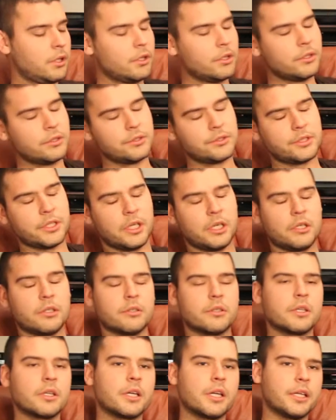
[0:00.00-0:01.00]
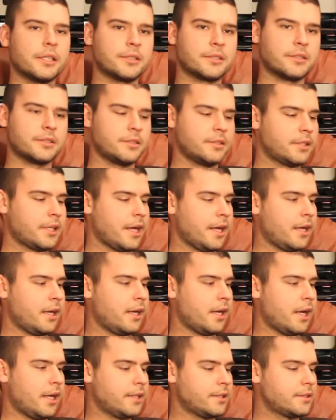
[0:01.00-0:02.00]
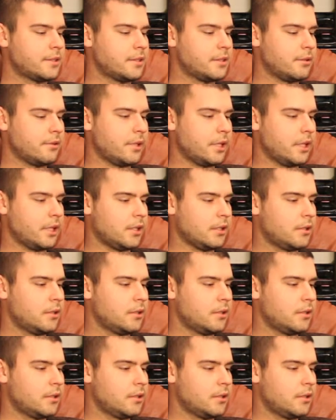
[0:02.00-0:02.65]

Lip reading: So it's kind of nice to